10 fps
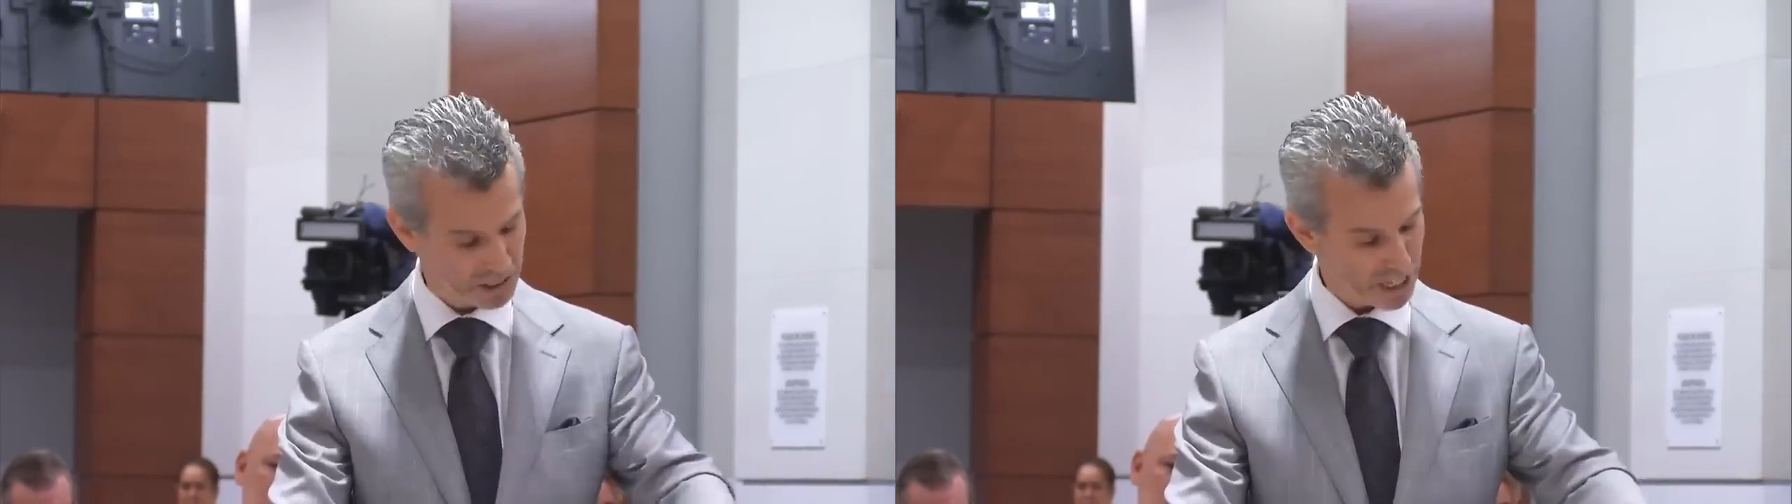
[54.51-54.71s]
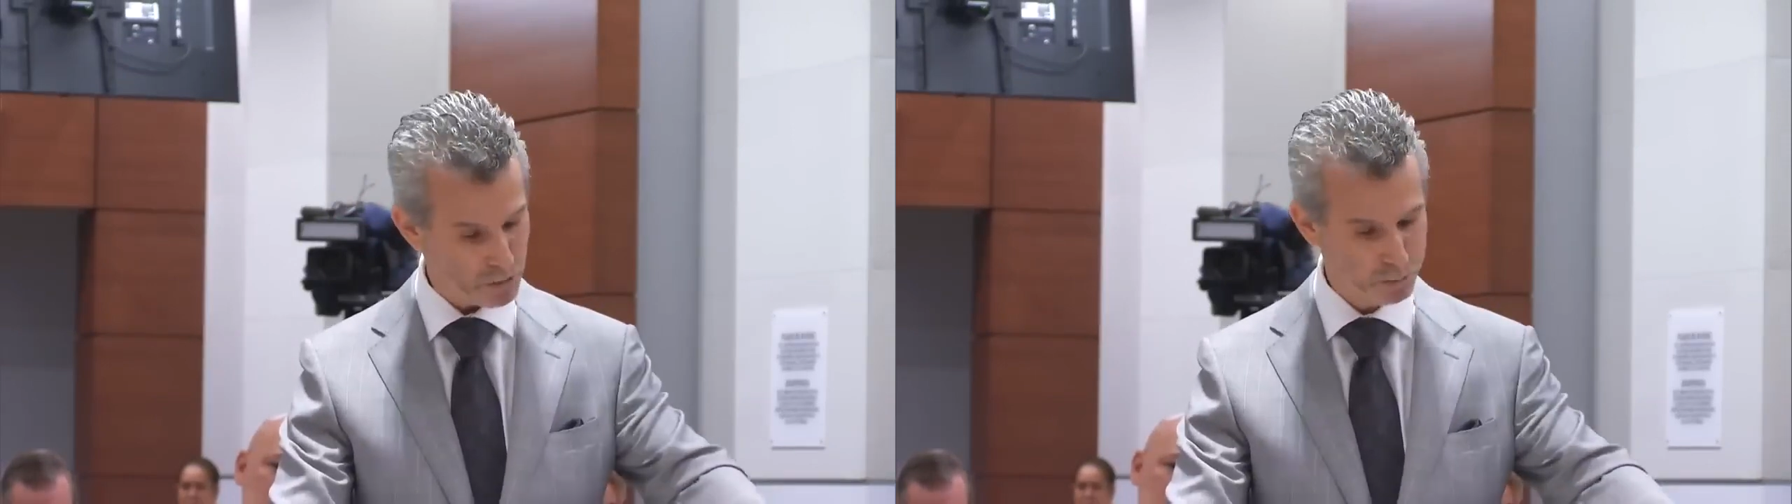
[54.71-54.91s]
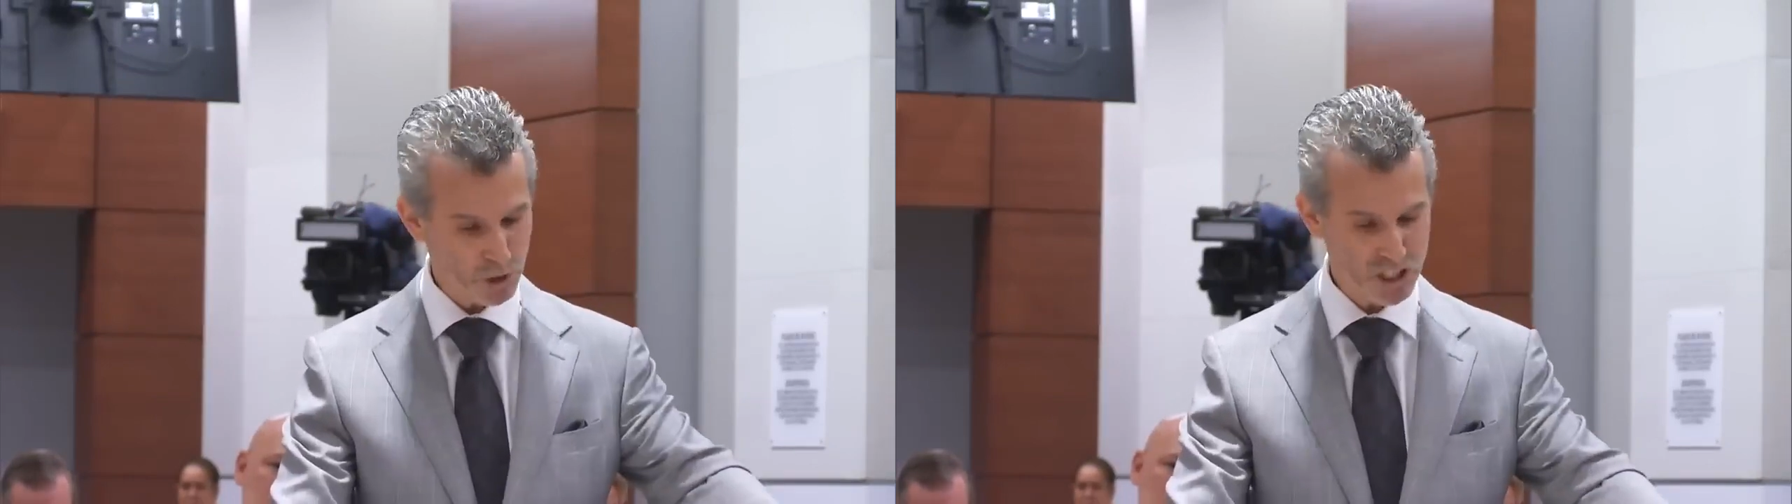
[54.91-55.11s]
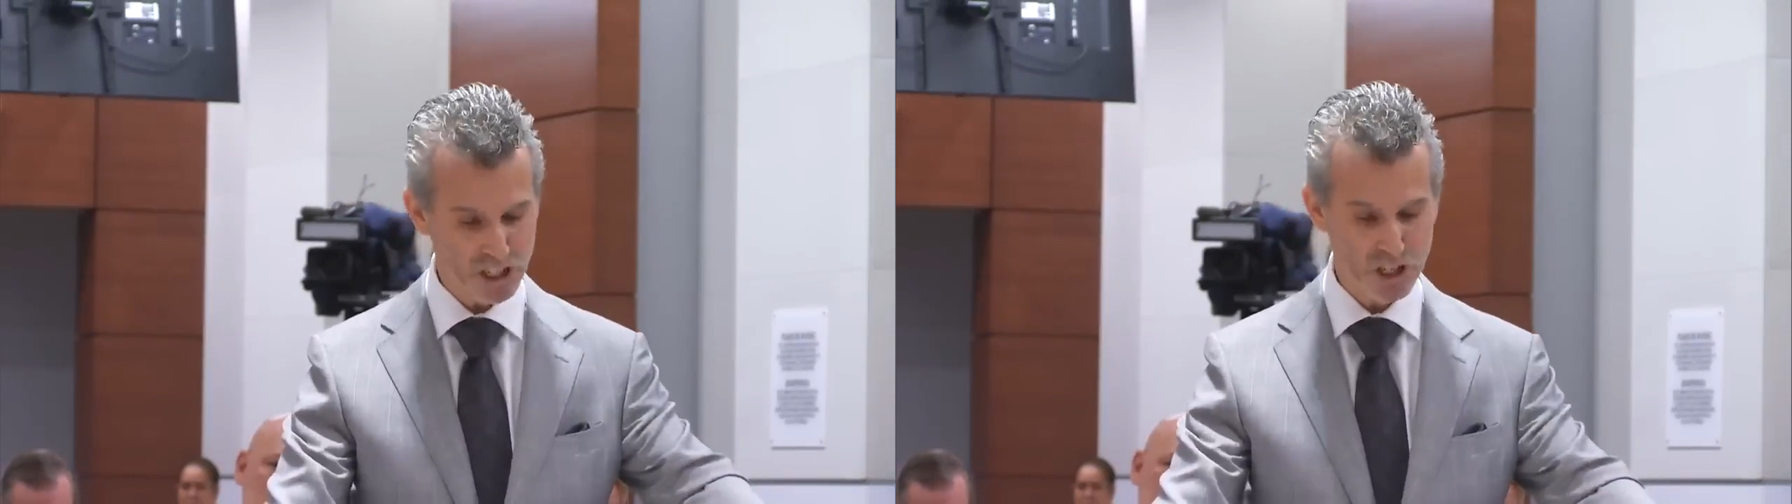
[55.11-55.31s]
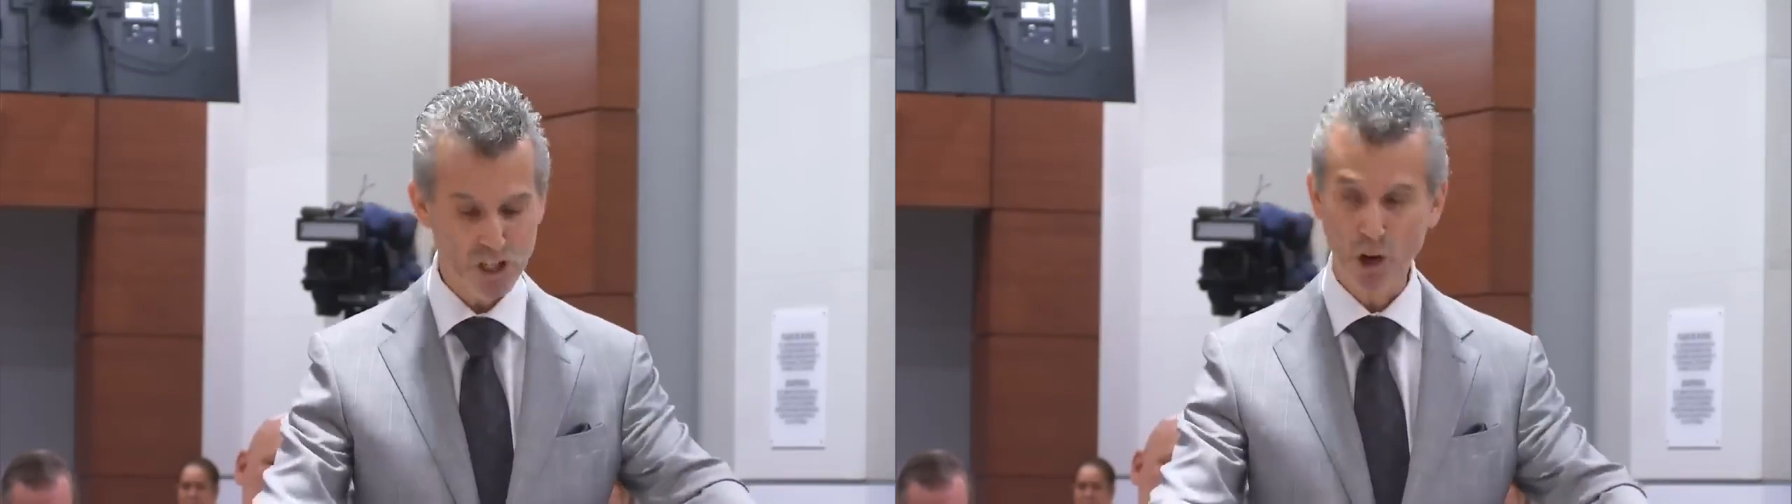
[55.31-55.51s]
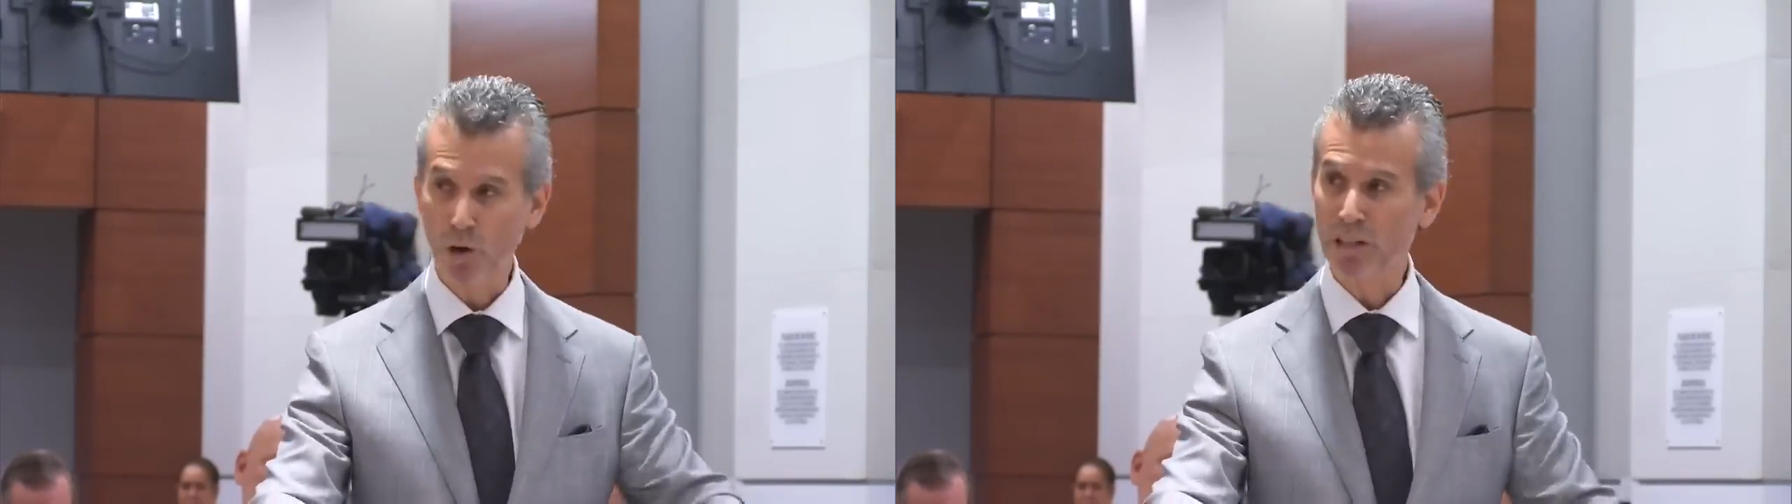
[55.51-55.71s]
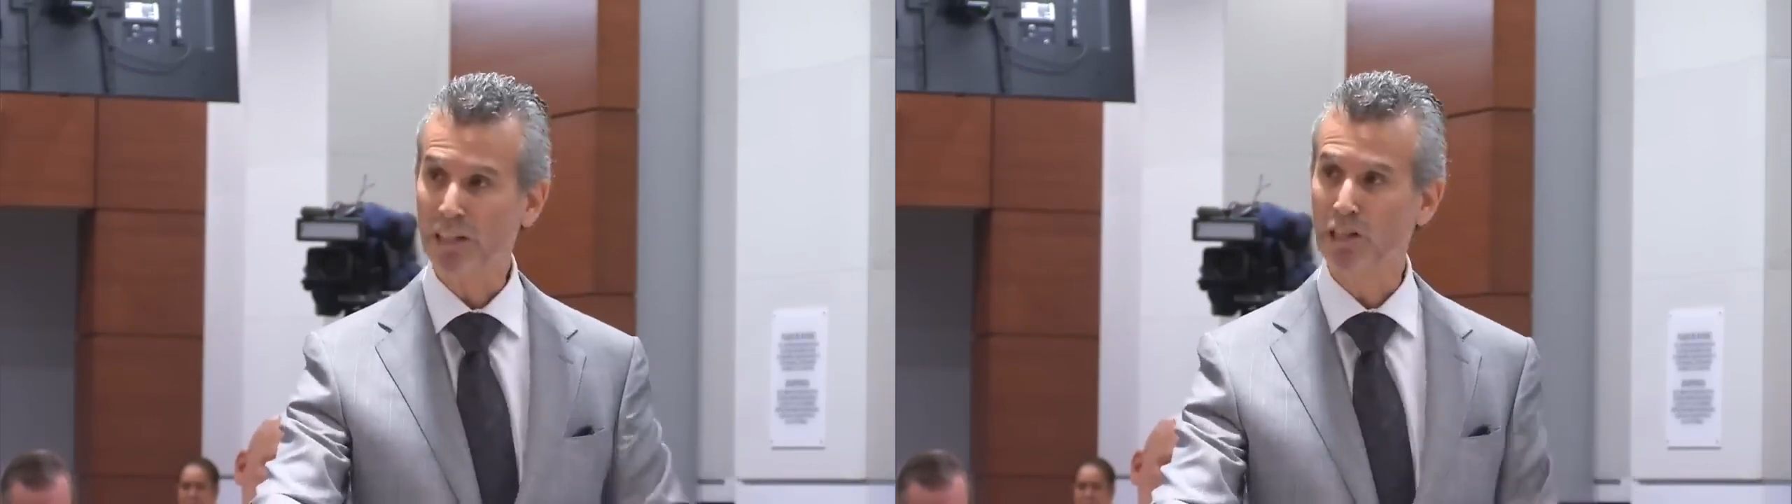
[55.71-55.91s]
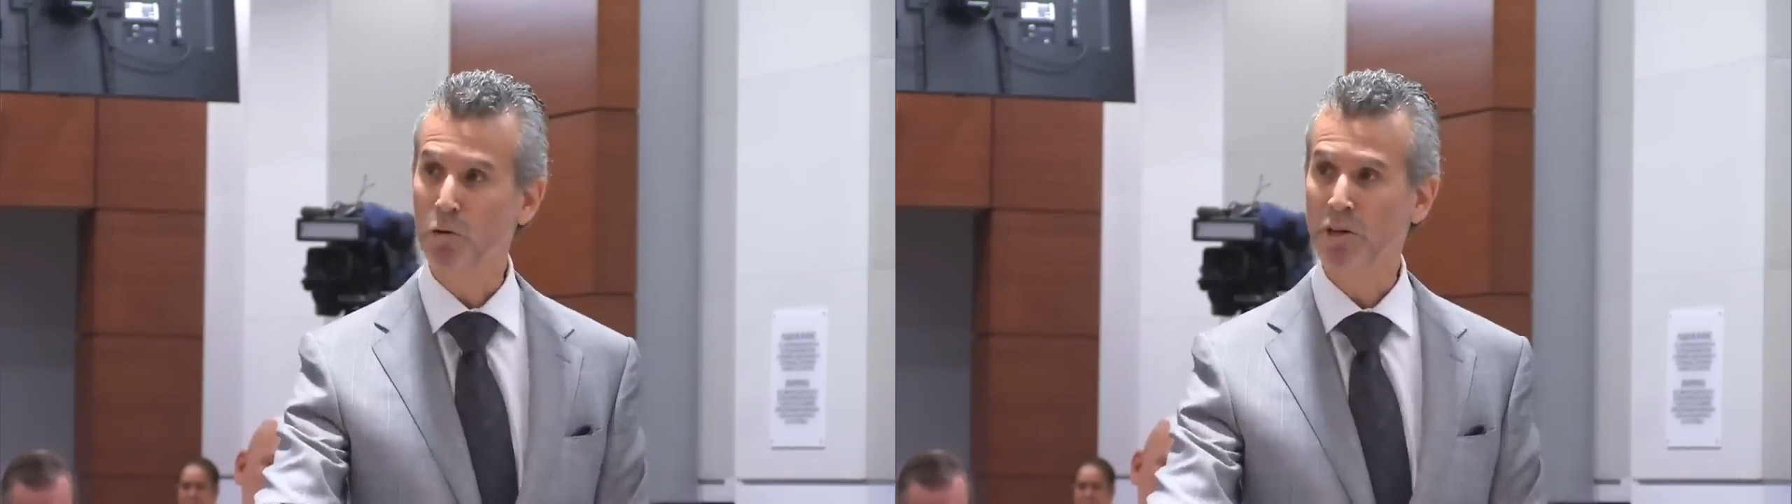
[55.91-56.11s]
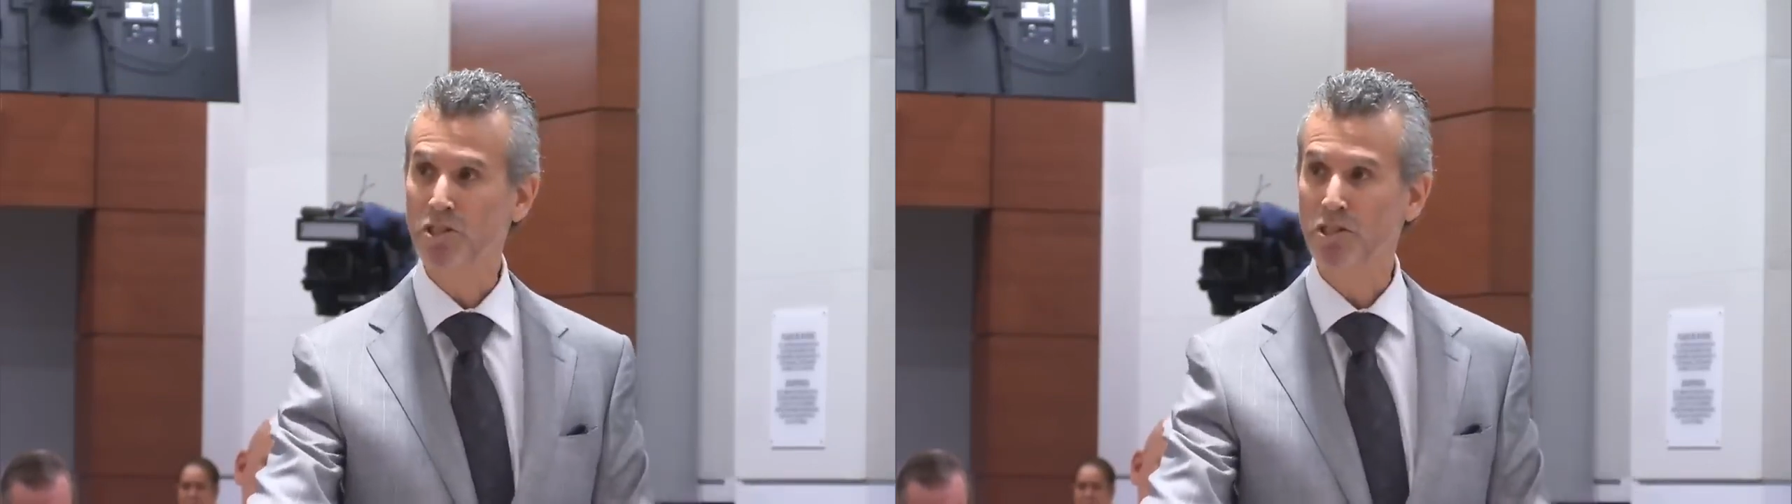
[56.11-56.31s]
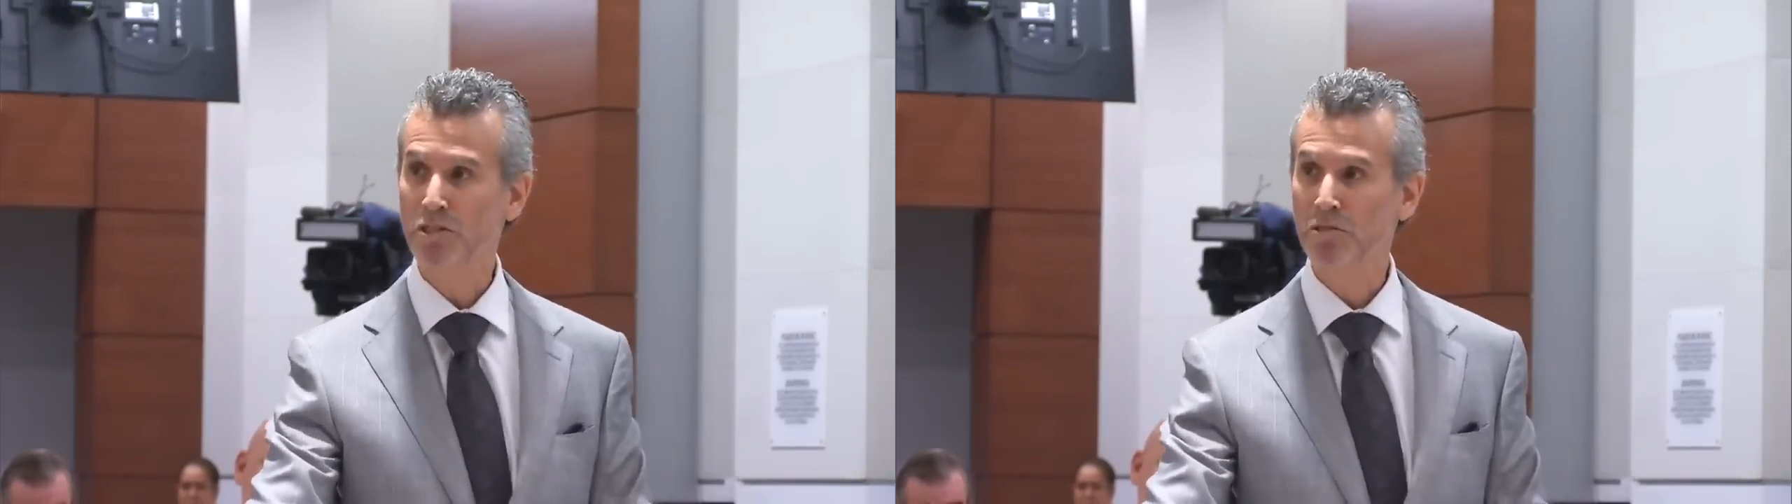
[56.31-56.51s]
in prison is Scarlett Lewis,